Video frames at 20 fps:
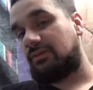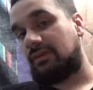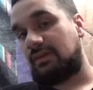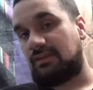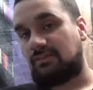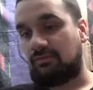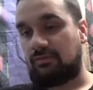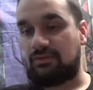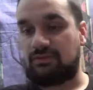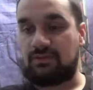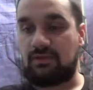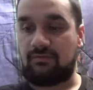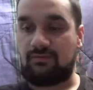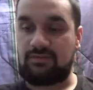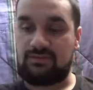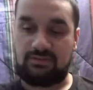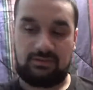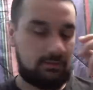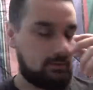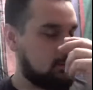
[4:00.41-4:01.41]
has wings,
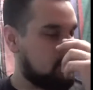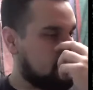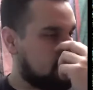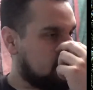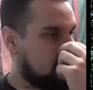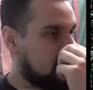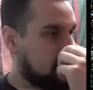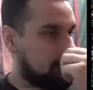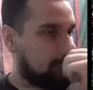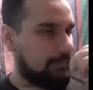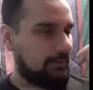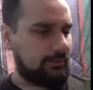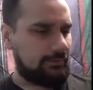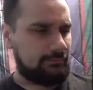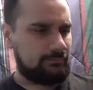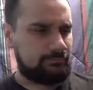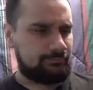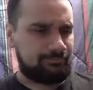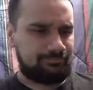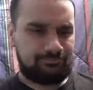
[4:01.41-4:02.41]
obviously,
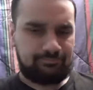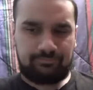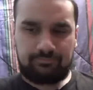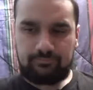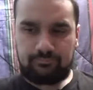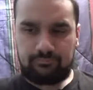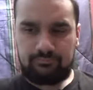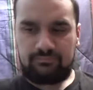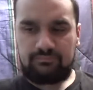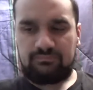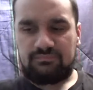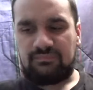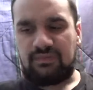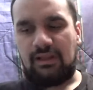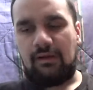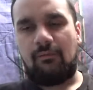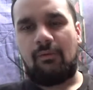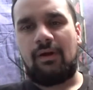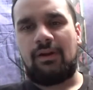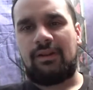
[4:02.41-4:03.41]
but
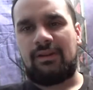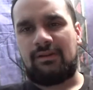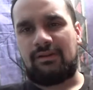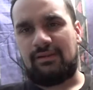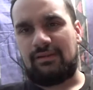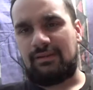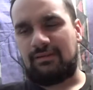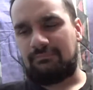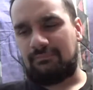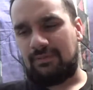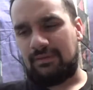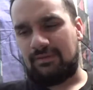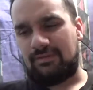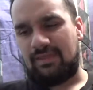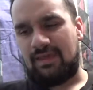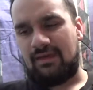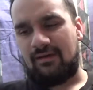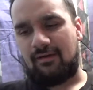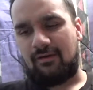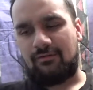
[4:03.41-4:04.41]
I wanted to limit
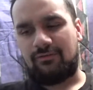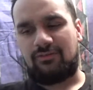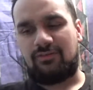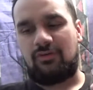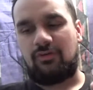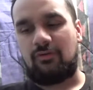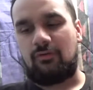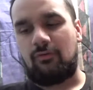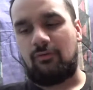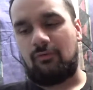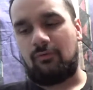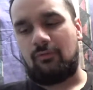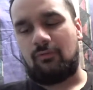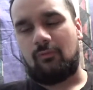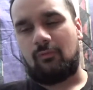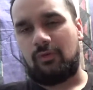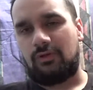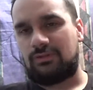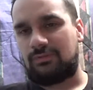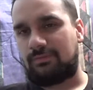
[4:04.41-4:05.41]
that to
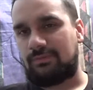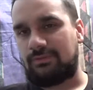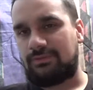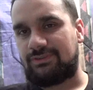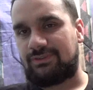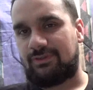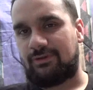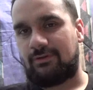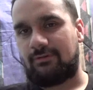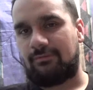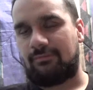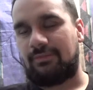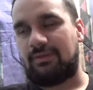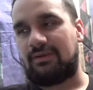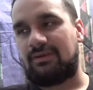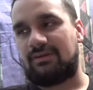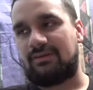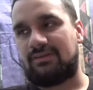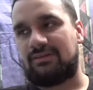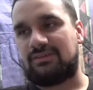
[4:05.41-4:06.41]
once per turn
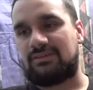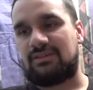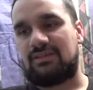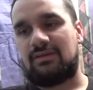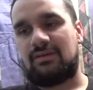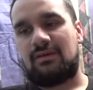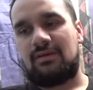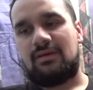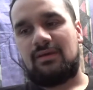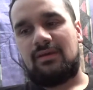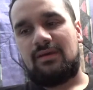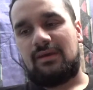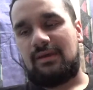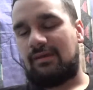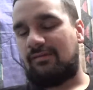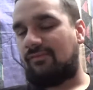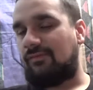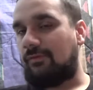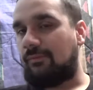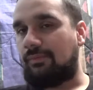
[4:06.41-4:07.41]
because
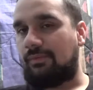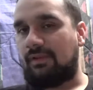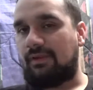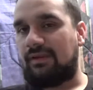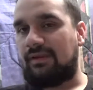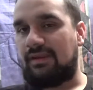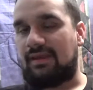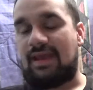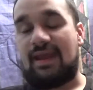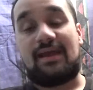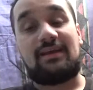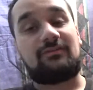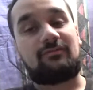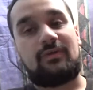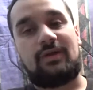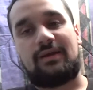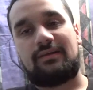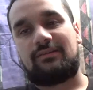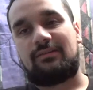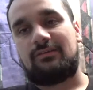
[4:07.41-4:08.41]
if you're playing it as
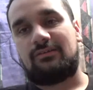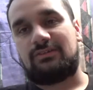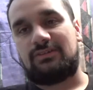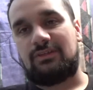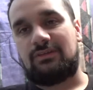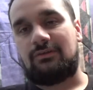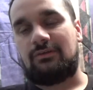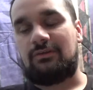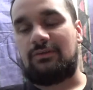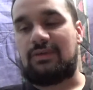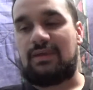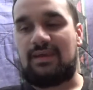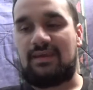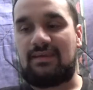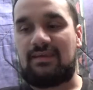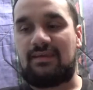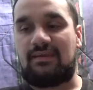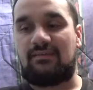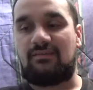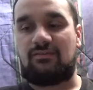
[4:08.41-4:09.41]
Rakdos, you can't
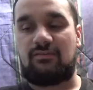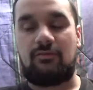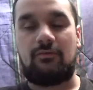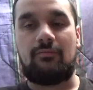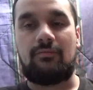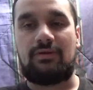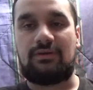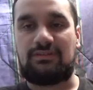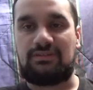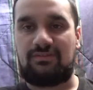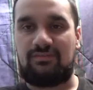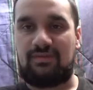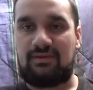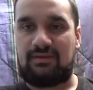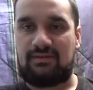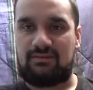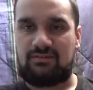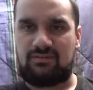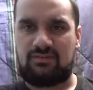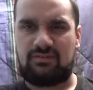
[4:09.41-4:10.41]
get too much
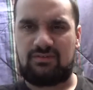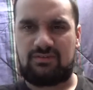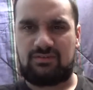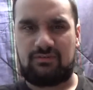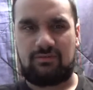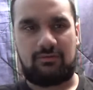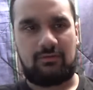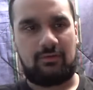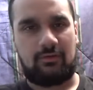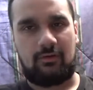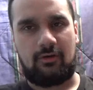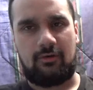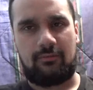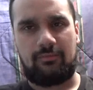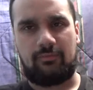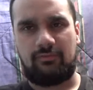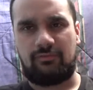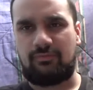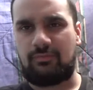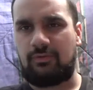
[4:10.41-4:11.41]
advantage because the card
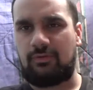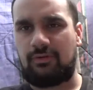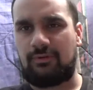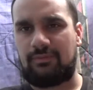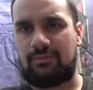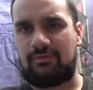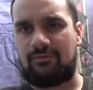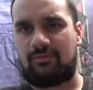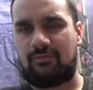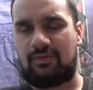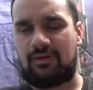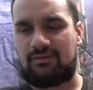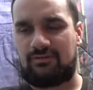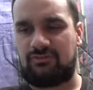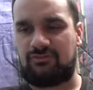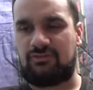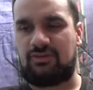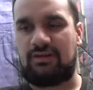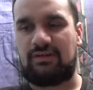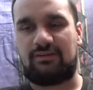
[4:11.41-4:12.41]
pool is more limited for
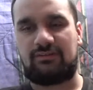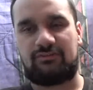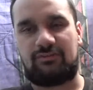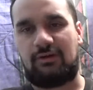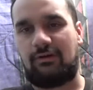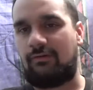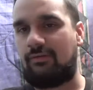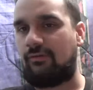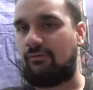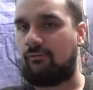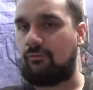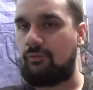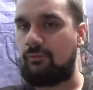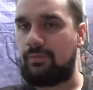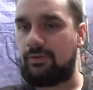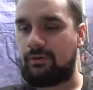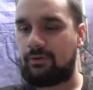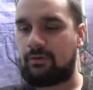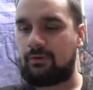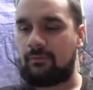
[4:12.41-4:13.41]
Rakdos Dragons rather than
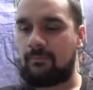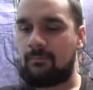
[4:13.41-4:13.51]
Wooburg.